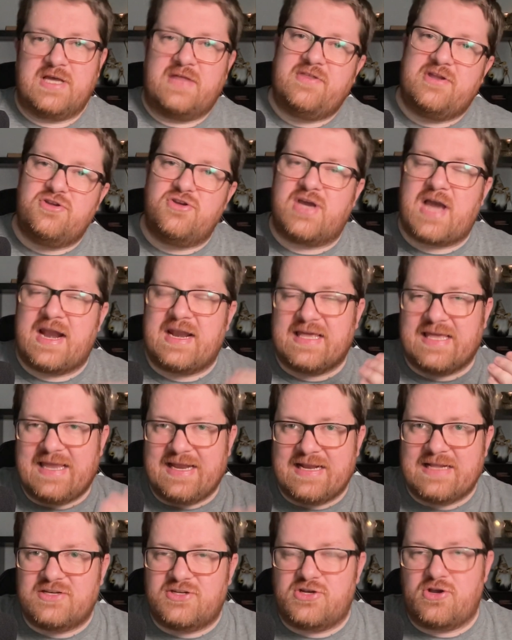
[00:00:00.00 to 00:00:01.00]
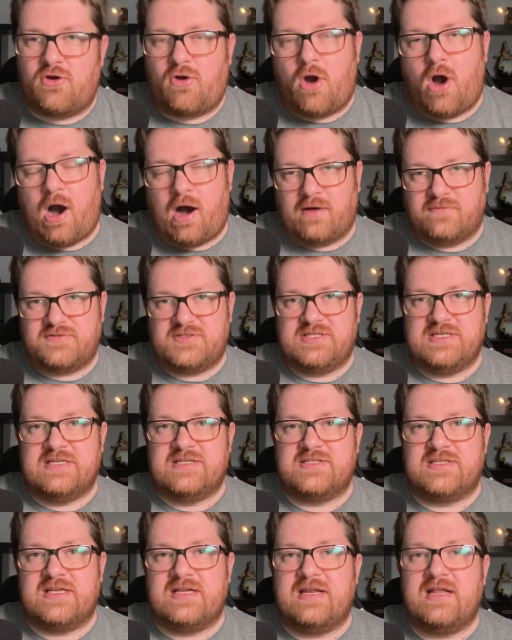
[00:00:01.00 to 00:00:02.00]
and then you kind of get into your off
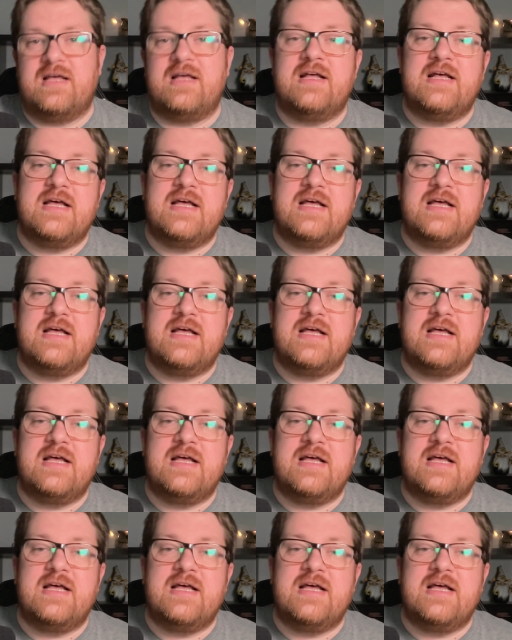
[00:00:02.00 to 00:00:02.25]
season.